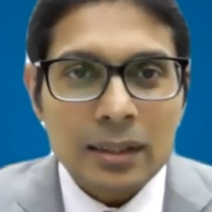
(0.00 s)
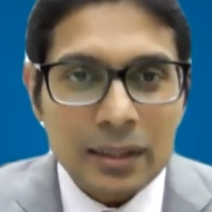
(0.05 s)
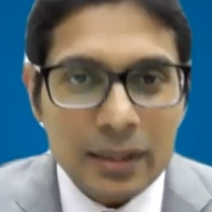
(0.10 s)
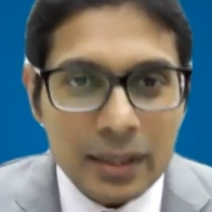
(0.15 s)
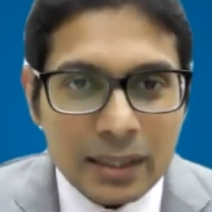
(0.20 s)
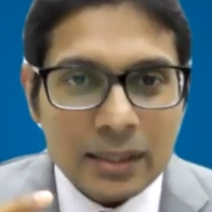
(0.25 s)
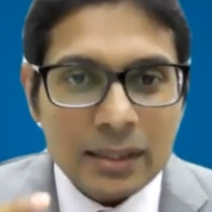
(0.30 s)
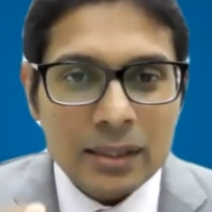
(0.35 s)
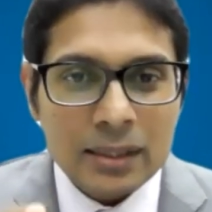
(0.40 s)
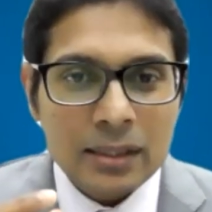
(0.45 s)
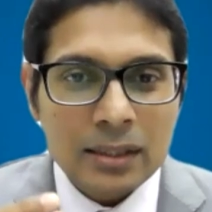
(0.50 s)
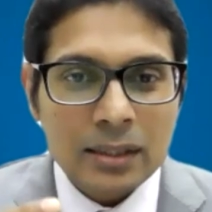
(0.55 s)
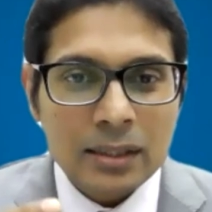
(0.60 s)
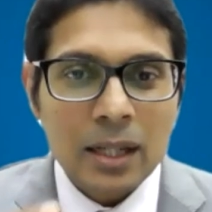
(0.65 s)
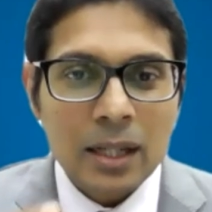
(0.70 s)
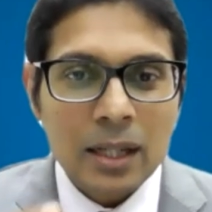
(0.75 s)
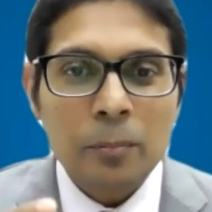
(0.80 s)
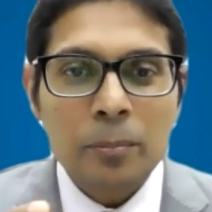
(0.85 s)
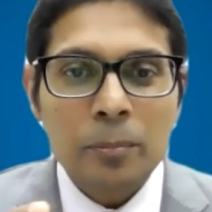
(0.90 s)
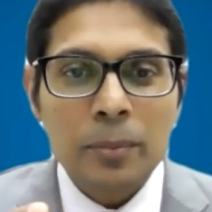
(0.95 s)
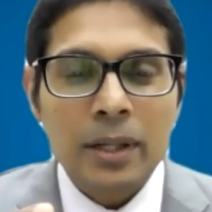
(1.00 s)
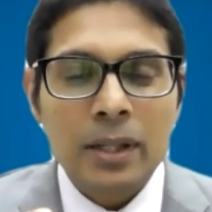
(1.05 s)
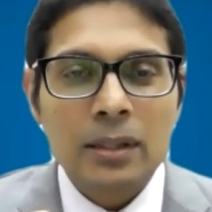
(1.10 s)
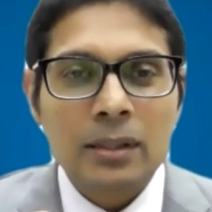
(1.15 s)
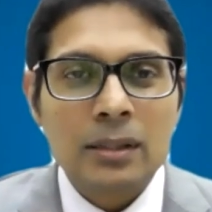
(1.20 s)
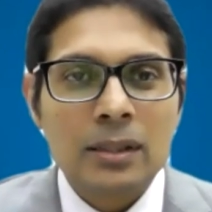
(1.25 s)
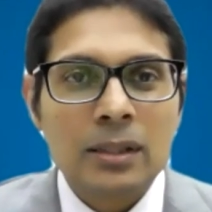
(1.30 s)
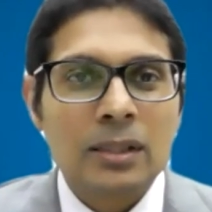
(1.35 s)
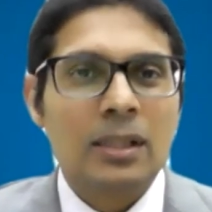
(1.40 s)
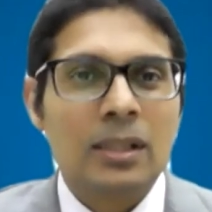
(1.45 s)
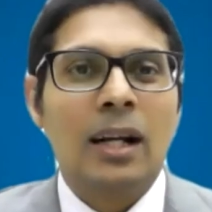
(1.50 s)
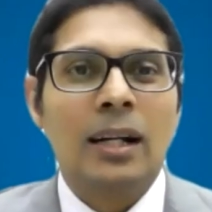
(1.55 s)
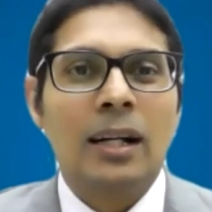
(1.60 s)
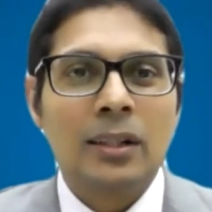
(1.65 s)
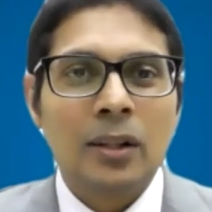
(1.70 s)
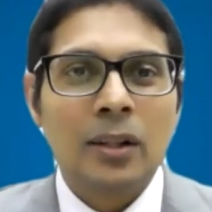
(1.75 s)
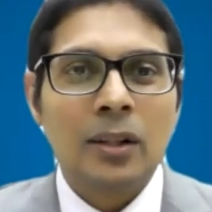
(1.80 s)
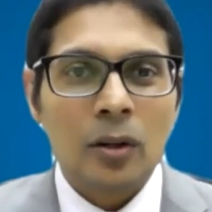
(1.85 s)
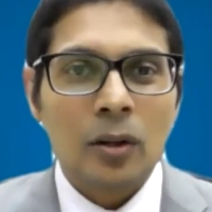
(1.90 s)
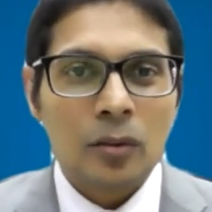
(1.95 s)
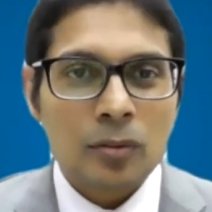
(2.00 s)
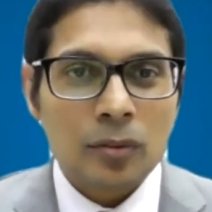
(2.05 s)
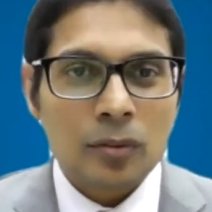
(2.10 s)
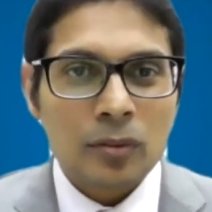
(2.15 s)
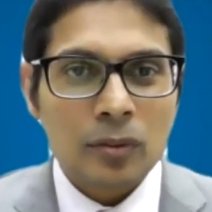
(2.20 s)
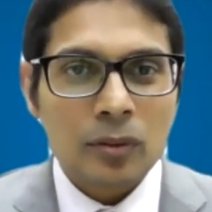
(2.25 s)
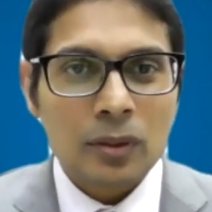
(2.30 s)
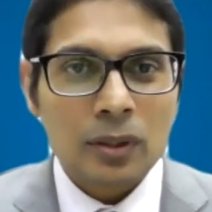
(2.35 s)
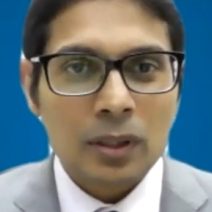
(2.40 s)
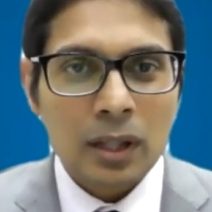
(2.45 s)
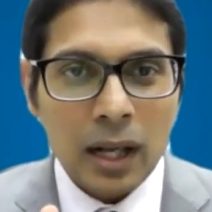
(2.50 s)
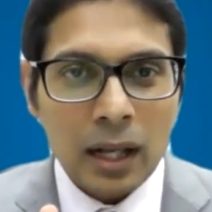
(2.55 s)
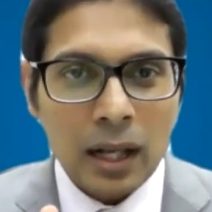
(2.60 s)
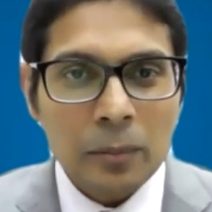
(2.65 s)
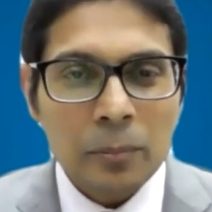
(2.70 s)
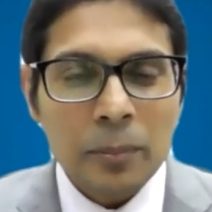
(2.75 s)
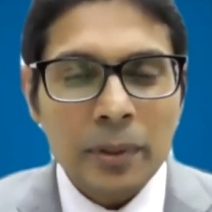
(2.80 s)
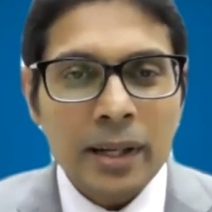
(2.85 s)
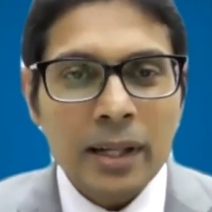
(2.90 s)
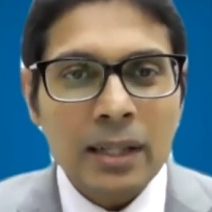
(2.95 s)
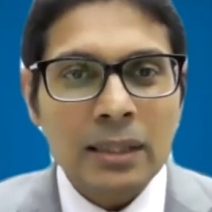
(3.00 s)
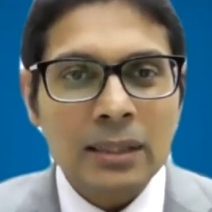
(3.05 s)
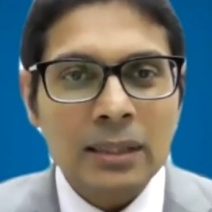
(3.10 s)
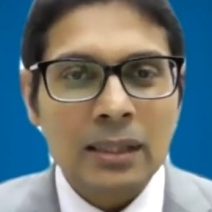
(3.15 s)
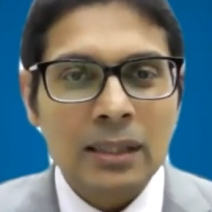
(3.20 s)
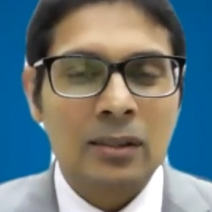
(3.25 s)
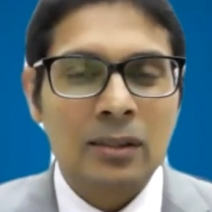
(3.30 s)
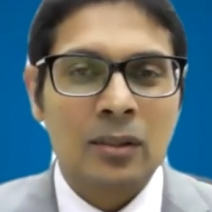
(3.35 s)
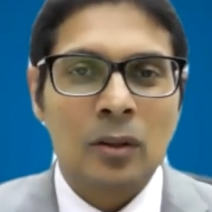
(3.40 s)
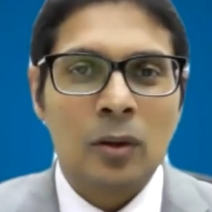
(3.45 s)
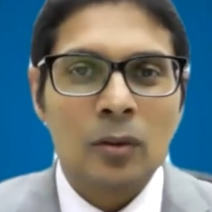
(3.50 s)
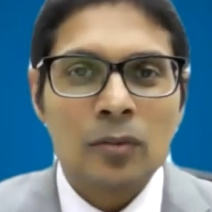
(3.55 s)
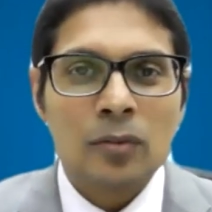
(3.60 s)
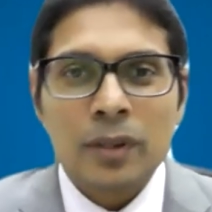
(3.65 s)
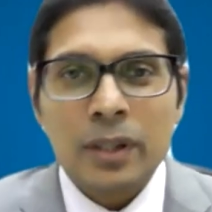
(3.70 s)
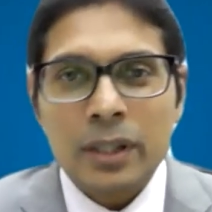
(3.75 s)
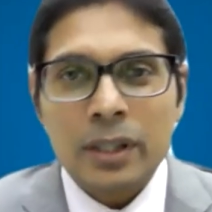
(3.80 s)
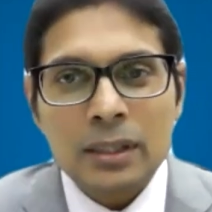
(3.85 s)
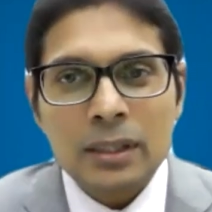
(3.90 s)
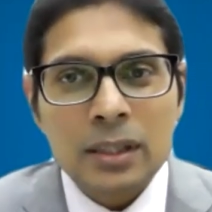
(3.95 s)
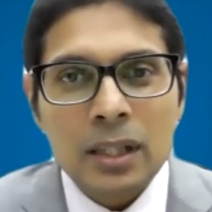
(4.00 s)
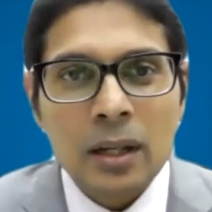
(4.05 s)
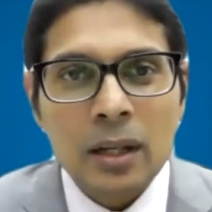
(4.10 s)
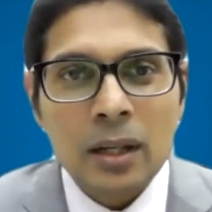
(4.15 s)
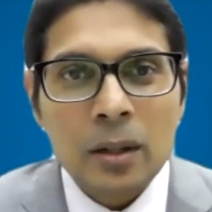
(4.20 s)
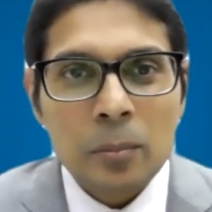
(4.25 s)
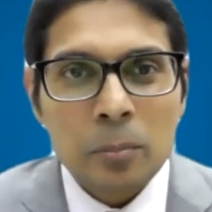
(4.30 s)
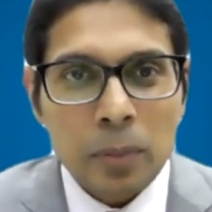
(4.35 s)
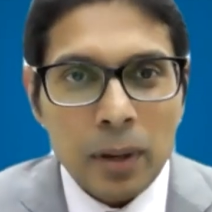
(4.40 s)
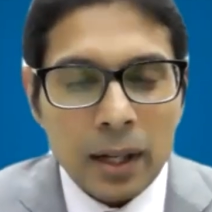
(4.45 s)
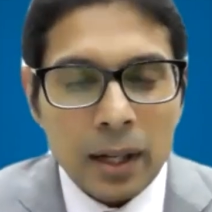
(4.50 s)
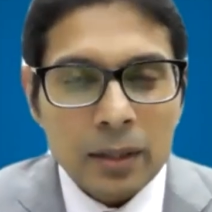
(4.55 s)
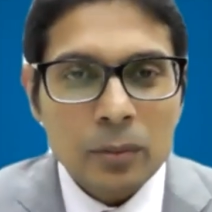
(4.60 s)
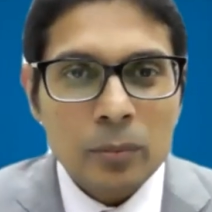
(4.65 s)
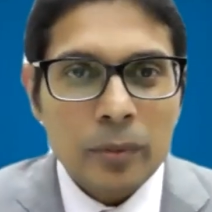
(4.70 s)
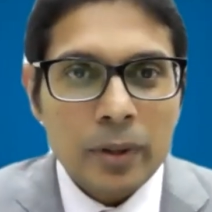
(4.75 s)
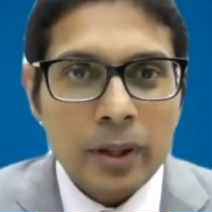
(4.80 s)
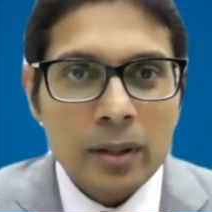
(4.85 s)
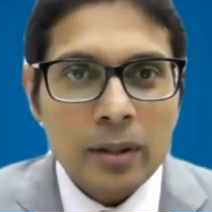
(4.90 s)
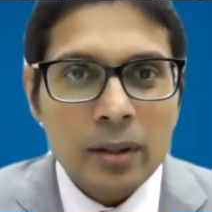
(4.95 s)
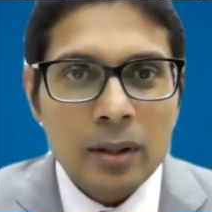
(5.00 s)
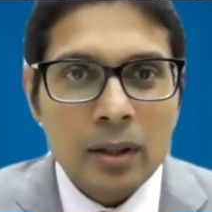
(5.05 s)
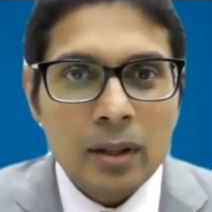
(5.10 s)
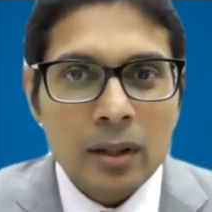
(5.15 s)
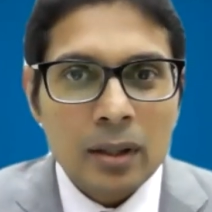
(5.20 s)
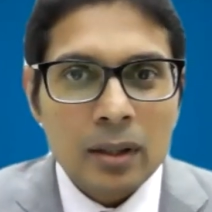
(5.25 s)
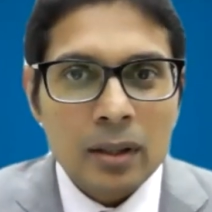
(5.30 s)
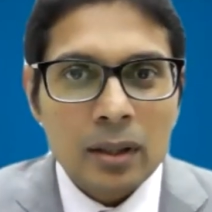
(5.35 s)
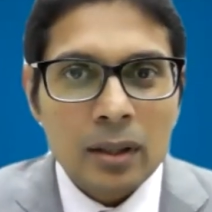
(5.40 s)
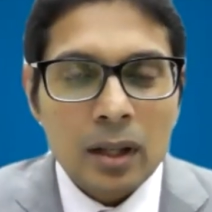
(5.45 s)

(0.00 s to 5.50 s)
this champion started off the culmination of his pathway.